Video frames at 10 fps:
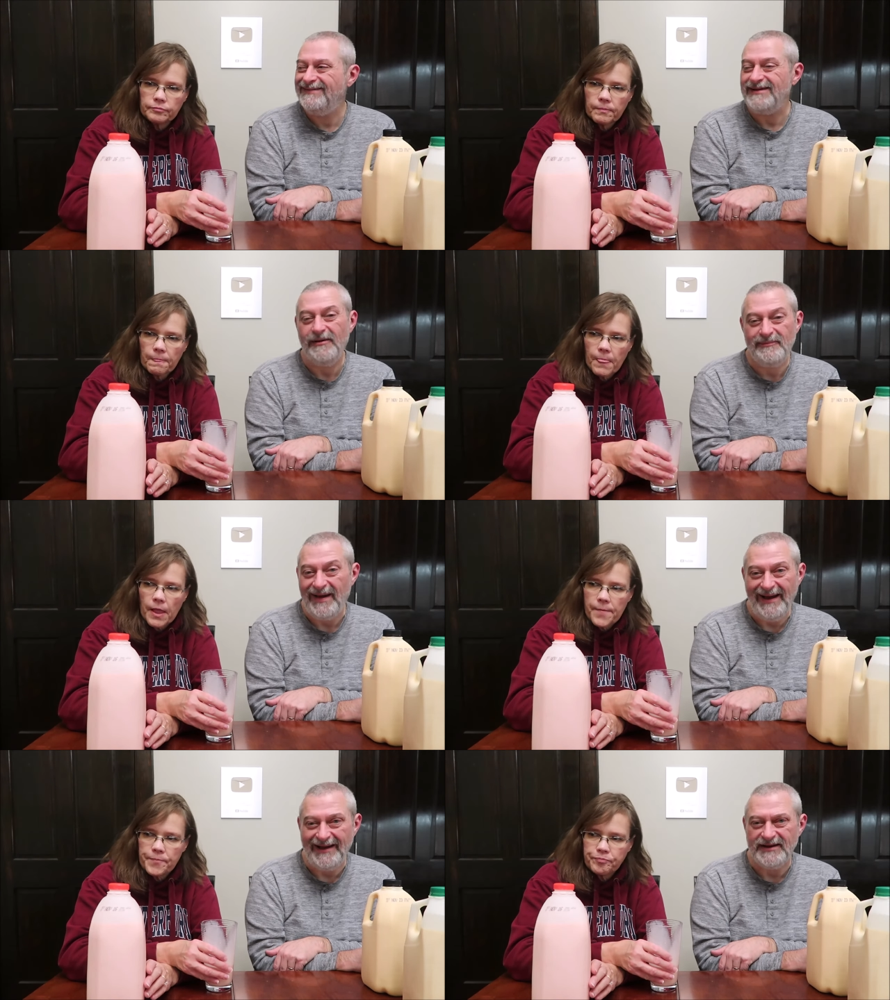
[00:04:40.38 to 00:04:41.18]
Speaker 1: it's not
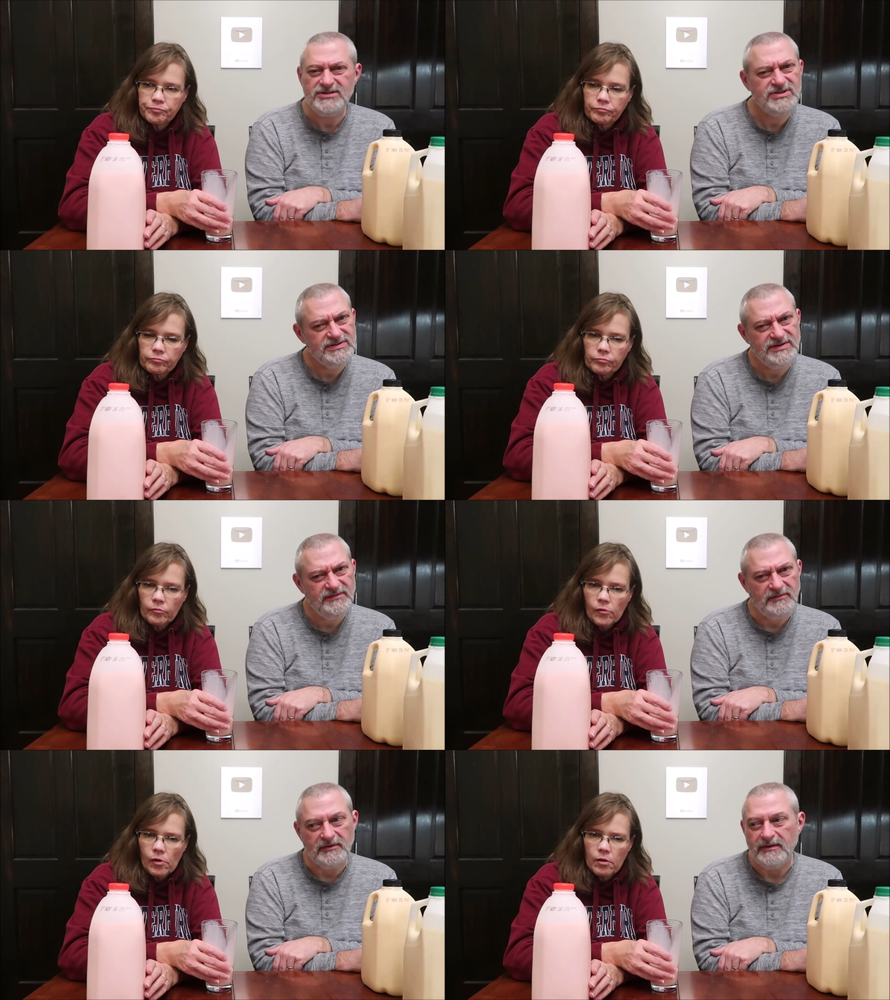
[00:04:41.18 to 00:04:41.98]
bad. It's just
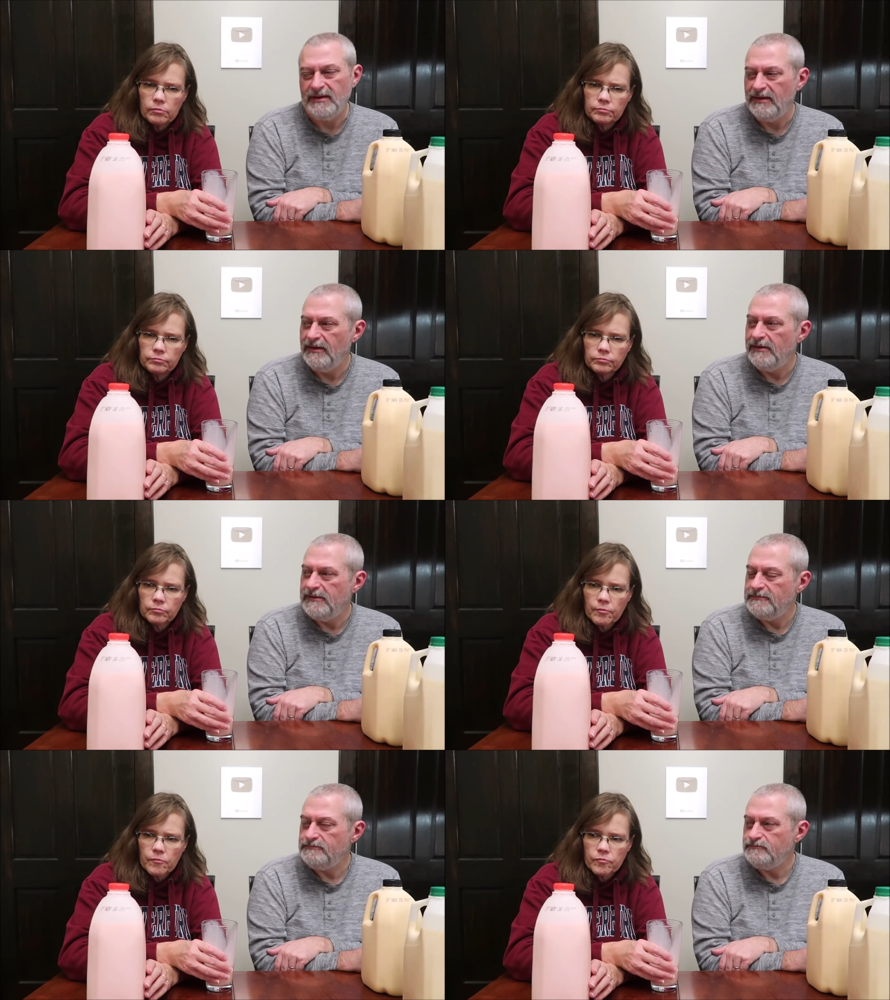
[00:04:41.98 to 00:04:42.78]
different.
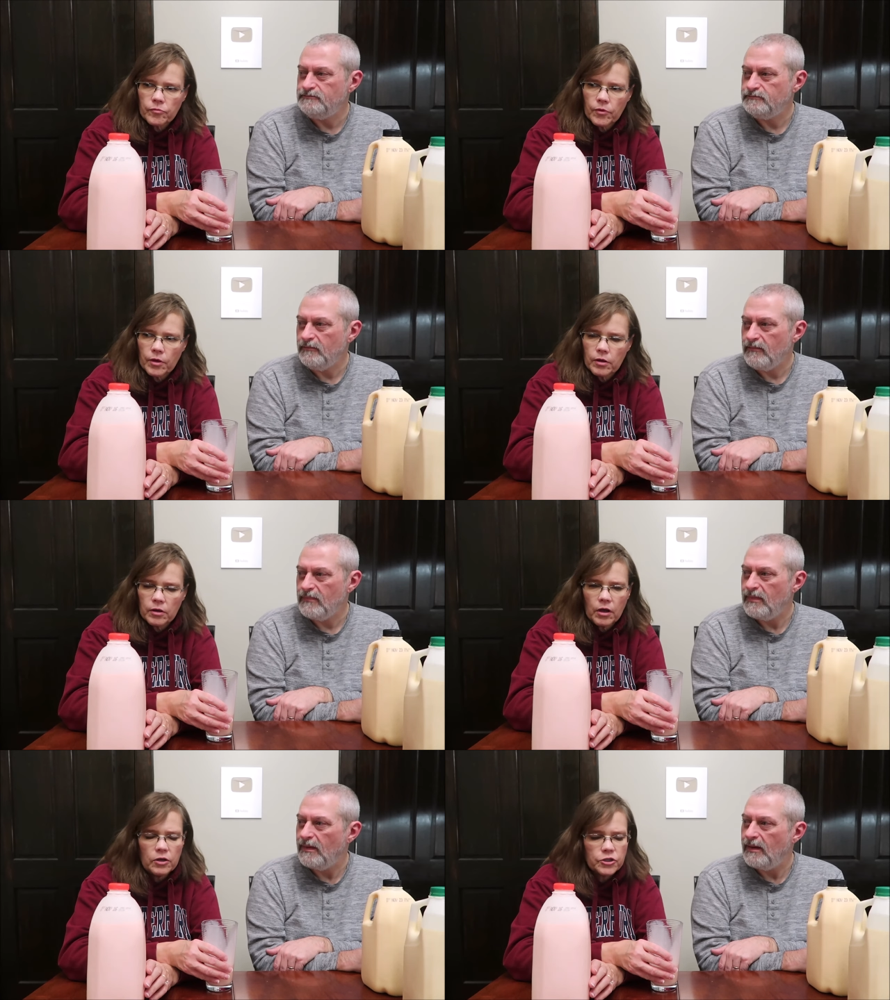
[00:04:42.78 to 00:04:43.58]

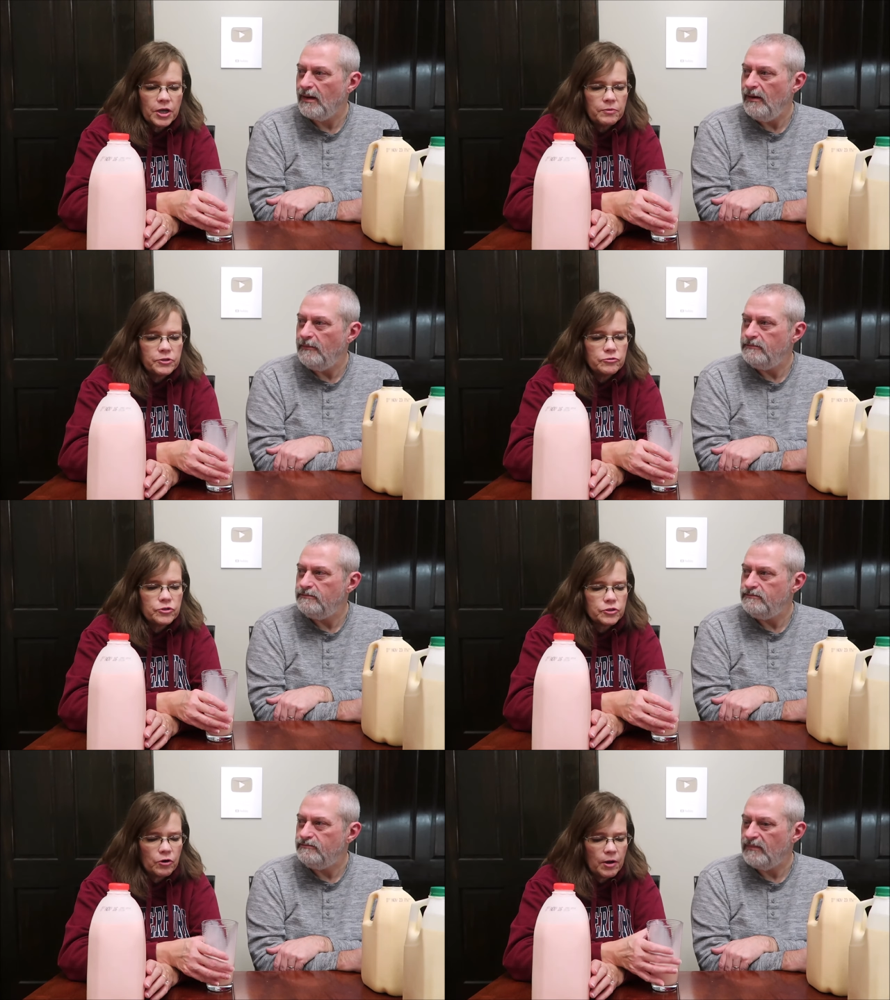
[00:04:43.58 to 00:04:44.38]
Gosh, how would you
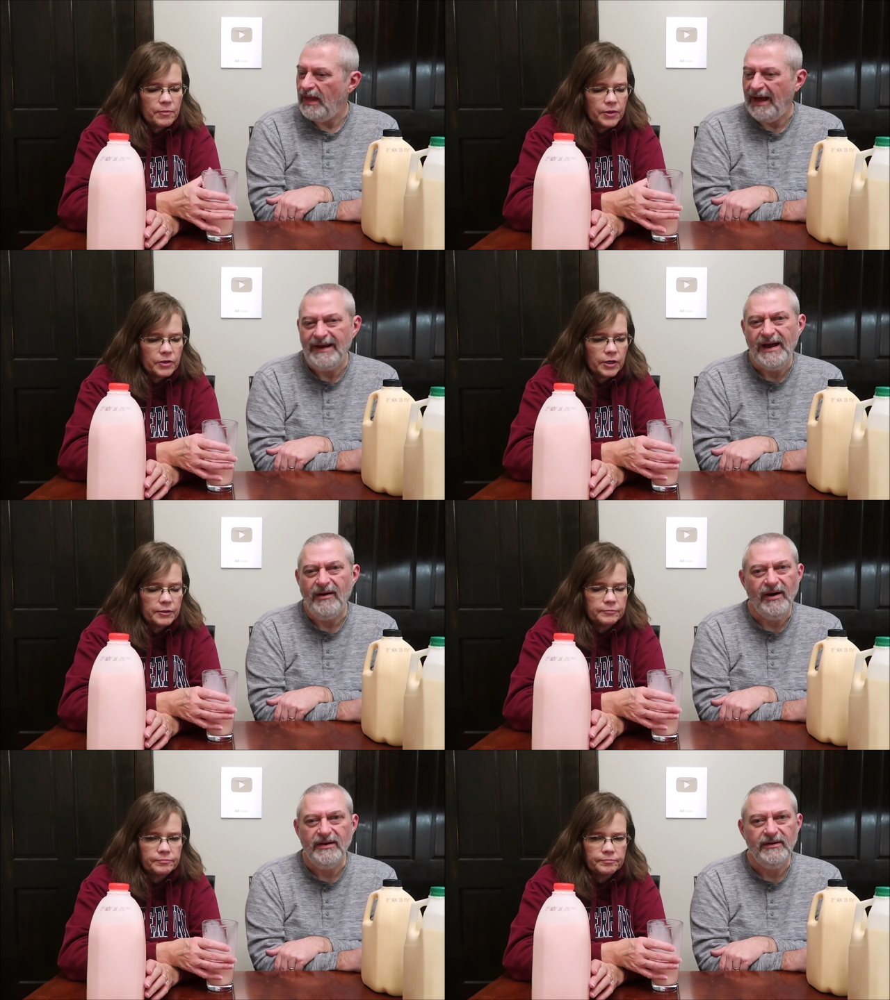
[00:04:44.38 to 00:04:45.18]
describe? it? I
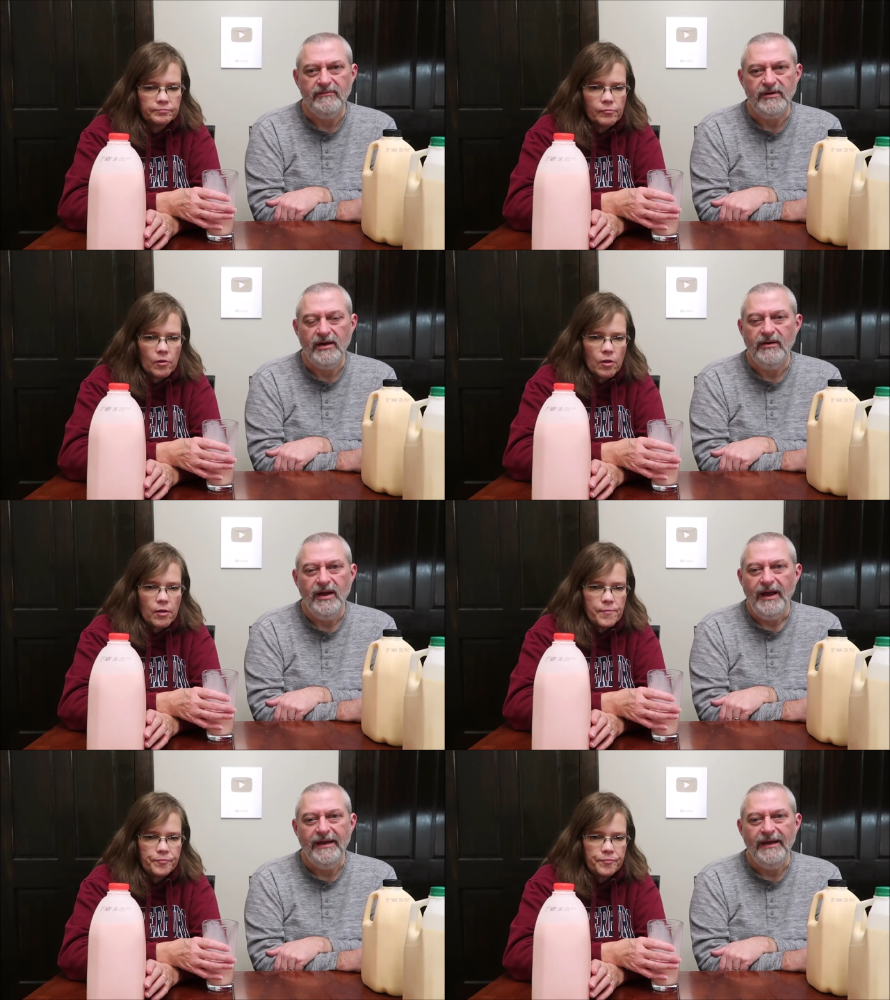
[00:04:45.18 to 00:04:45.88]
know. I don't even know.